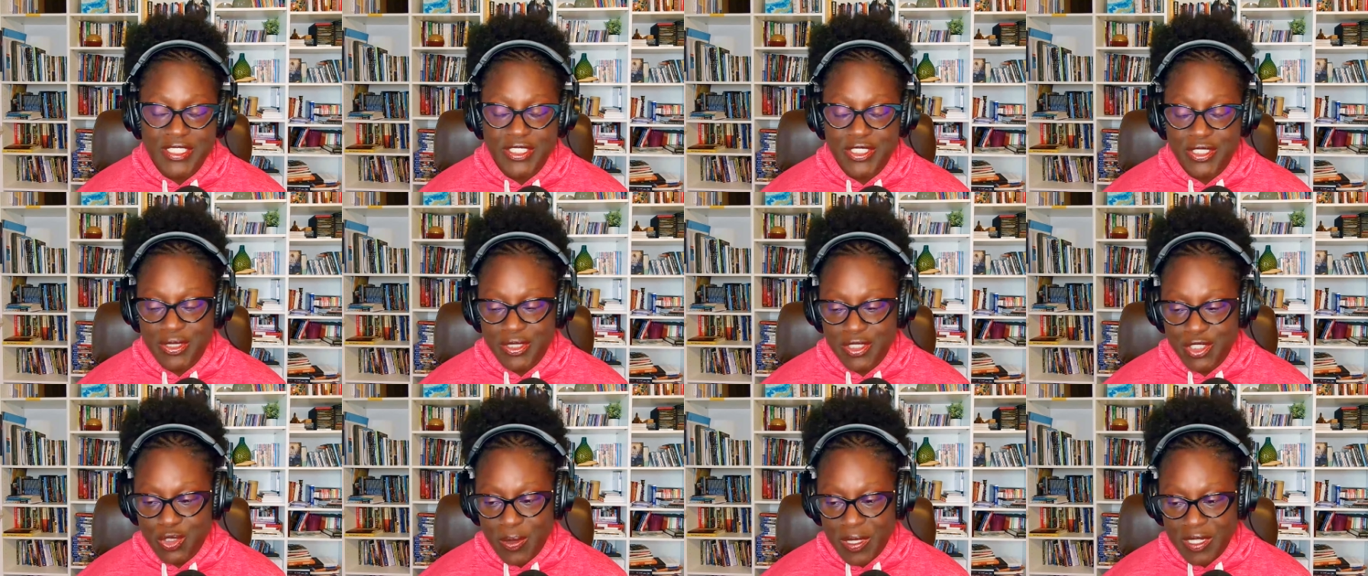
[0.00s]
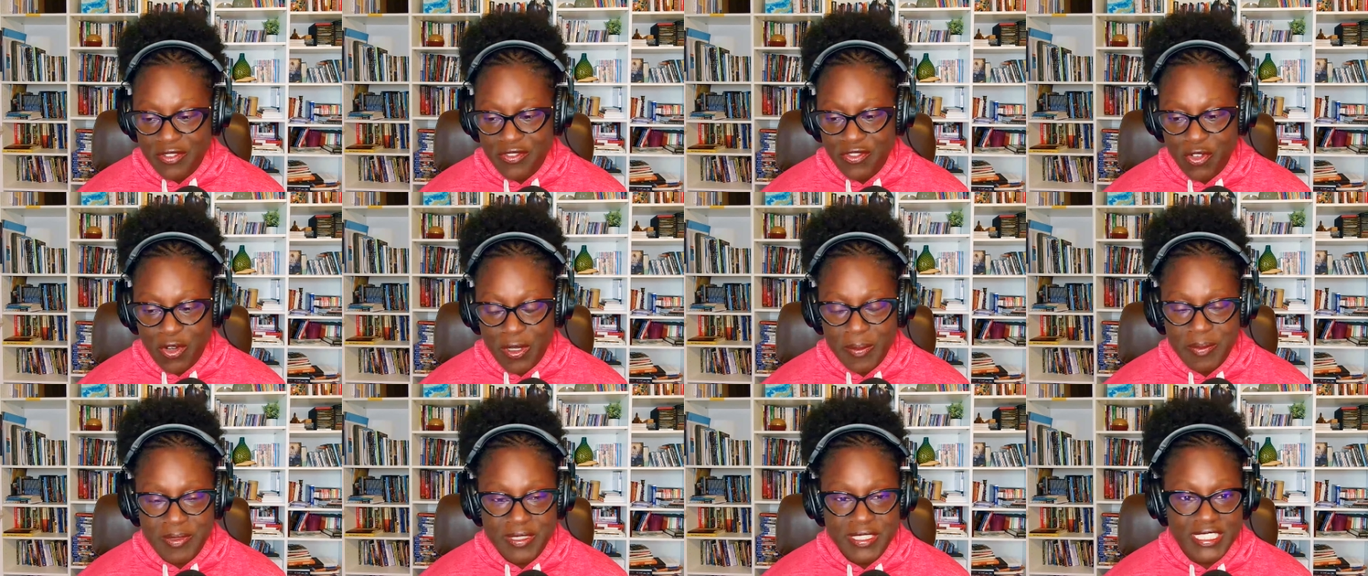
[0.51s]
So it's
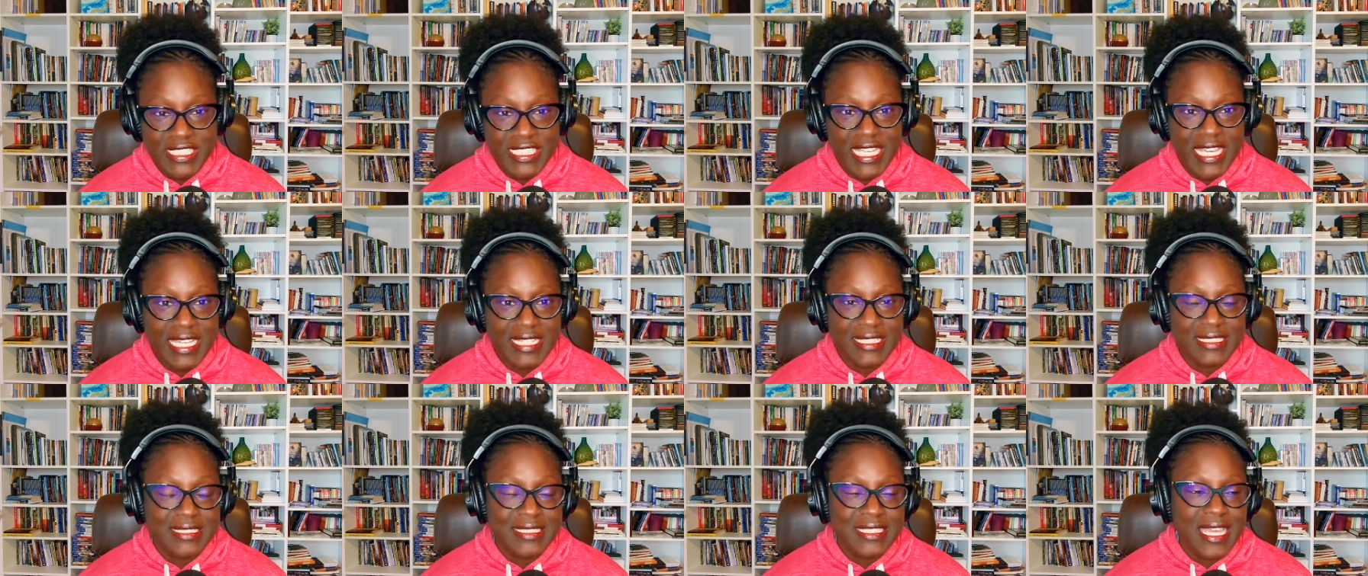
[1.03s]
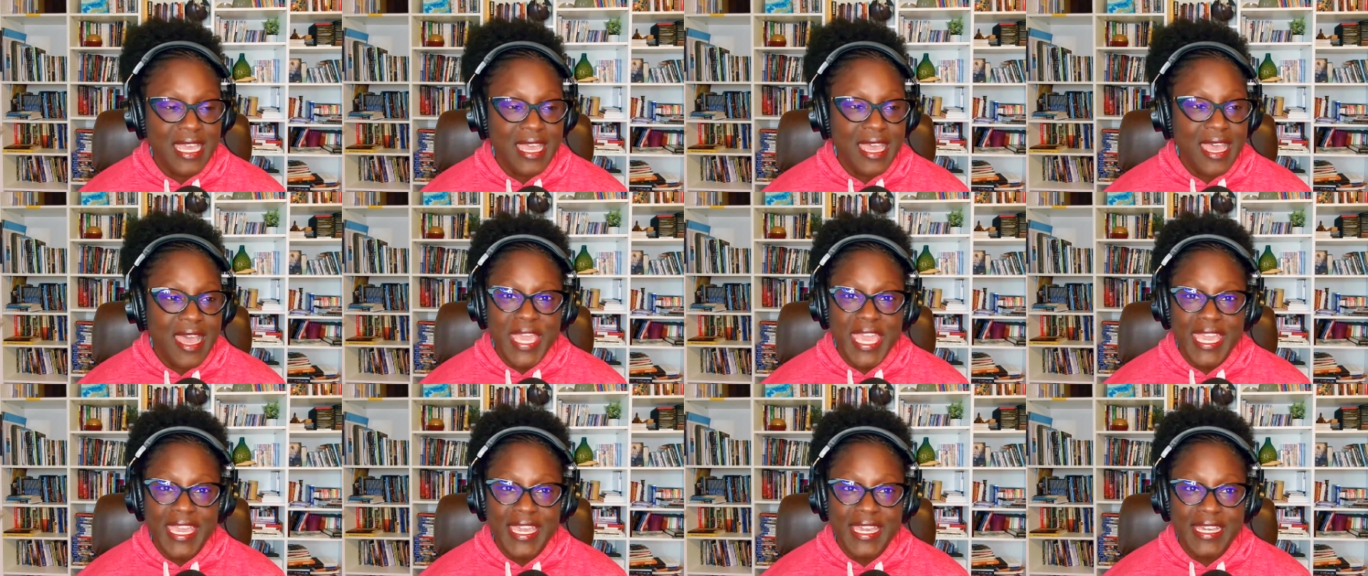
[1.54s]
24%,
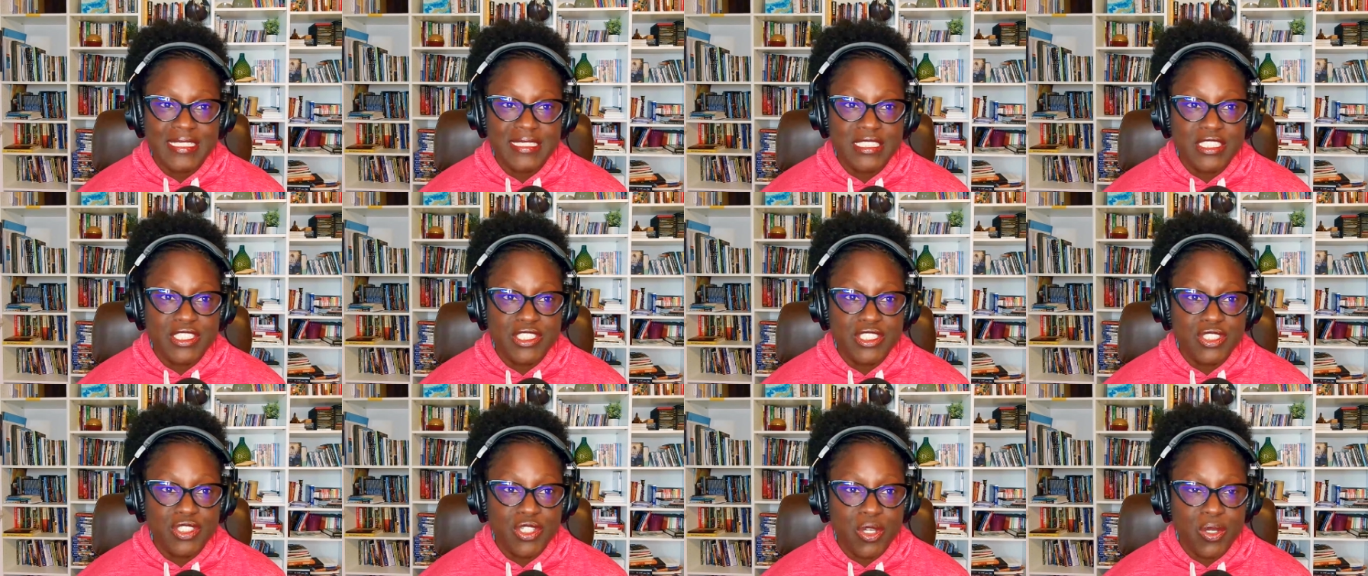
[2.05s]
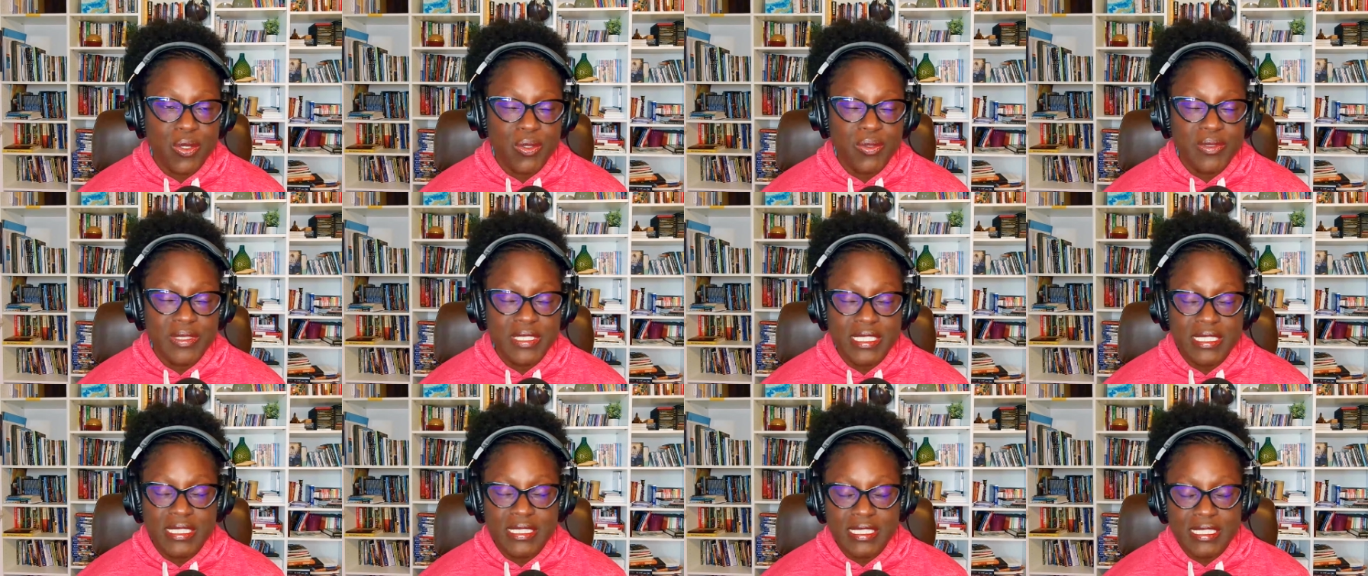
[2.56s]
and
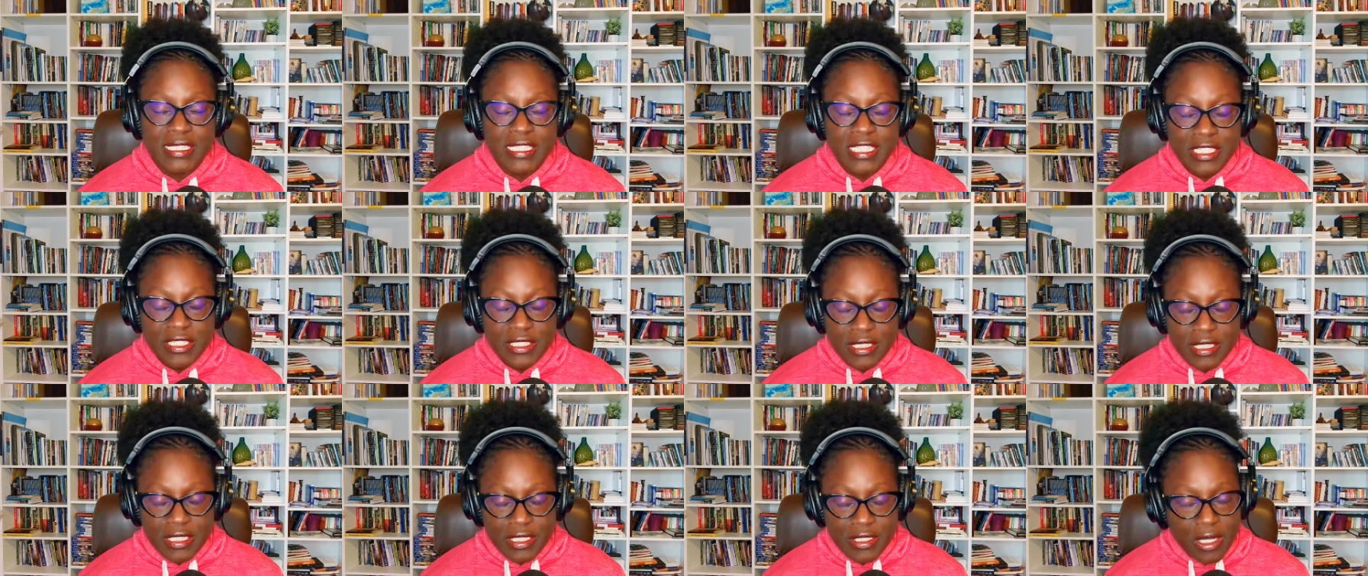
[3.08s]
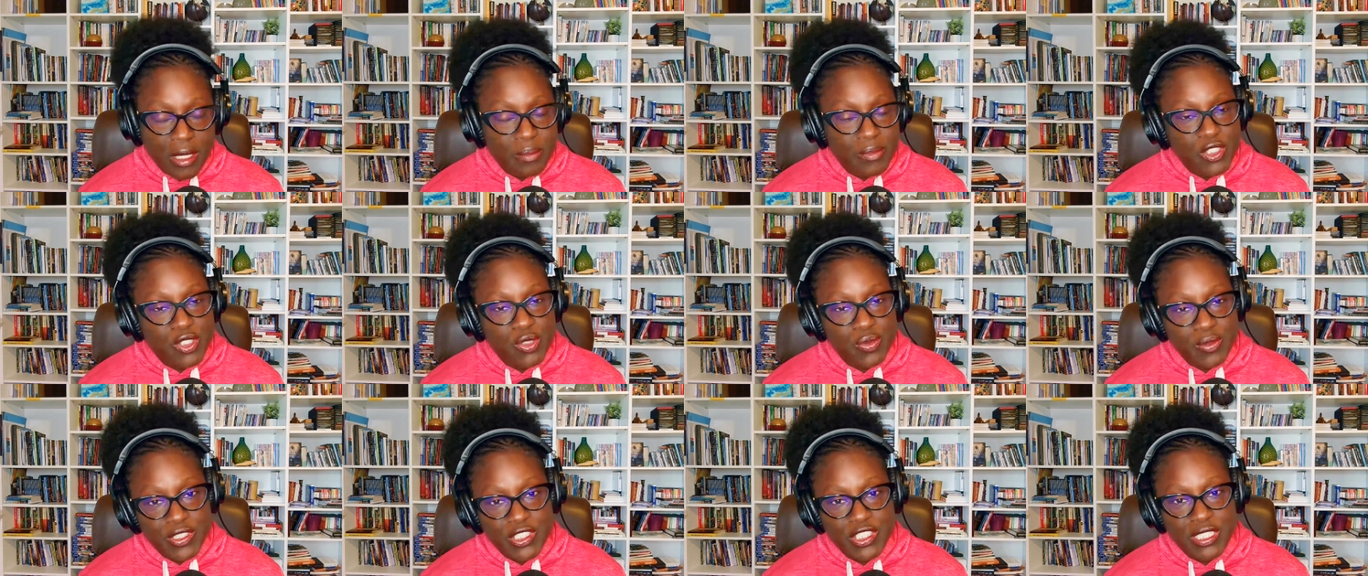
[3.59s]
the
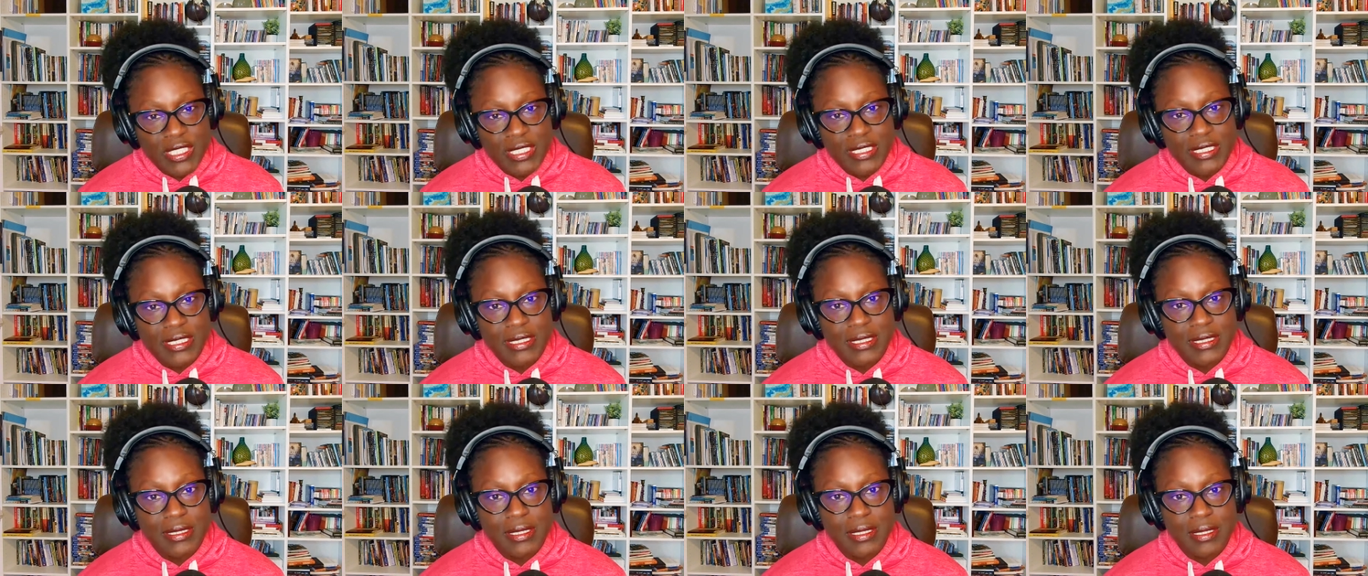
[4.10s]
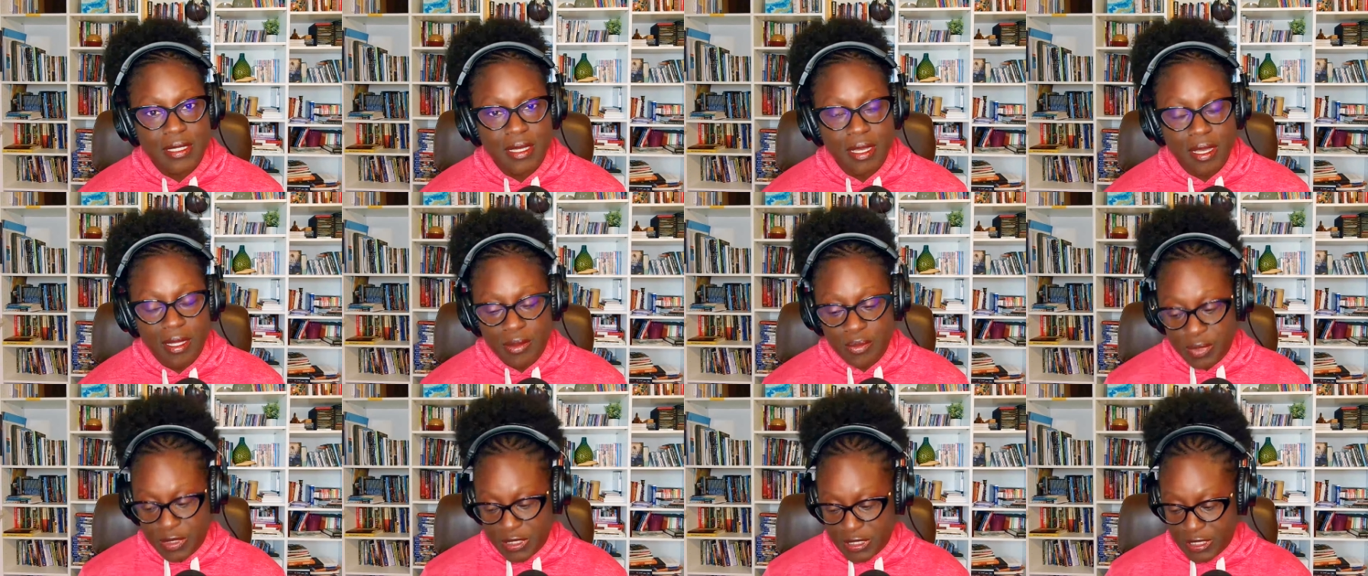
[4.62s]
numbers were just
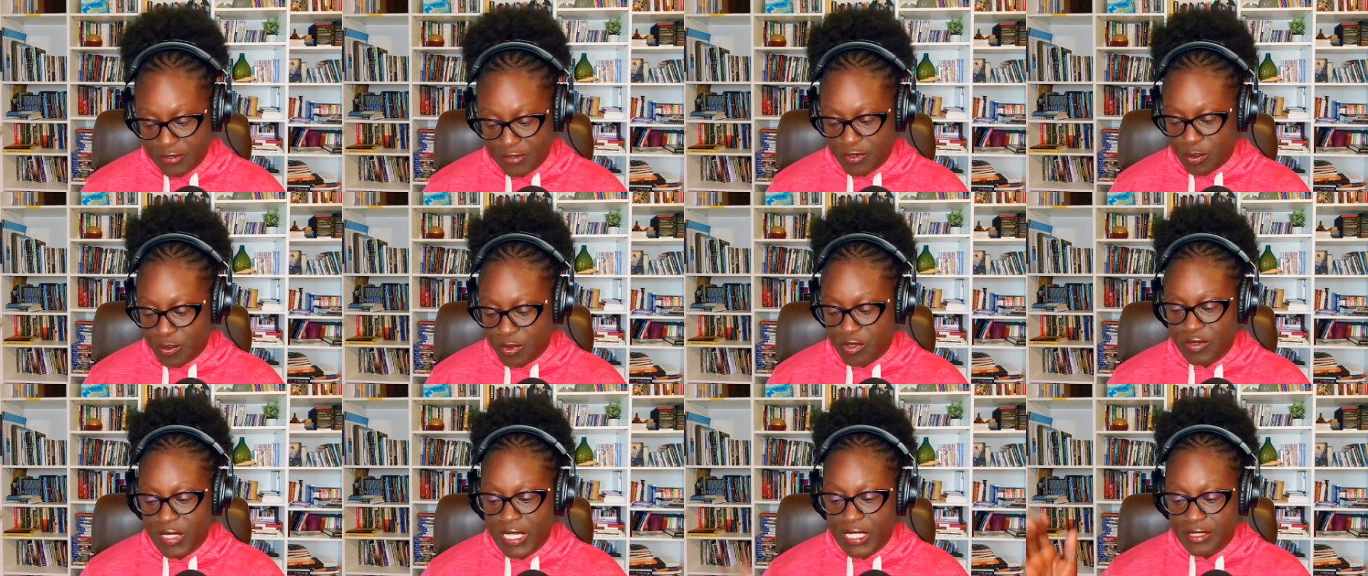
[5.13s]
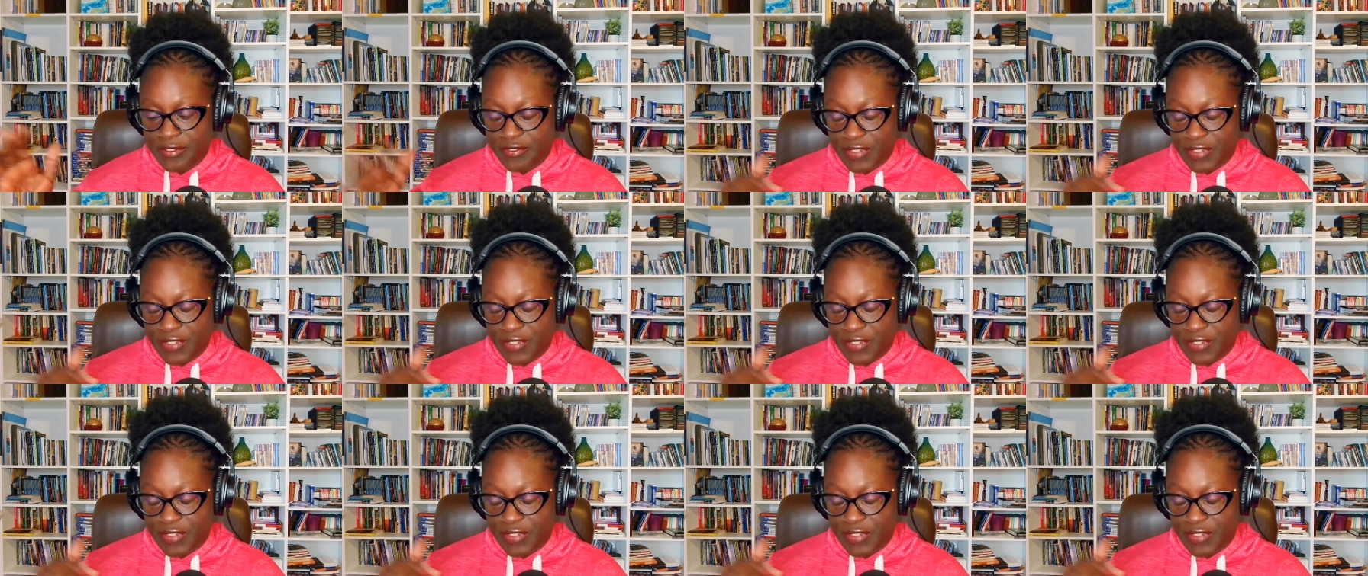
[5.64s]
unbelievable, right?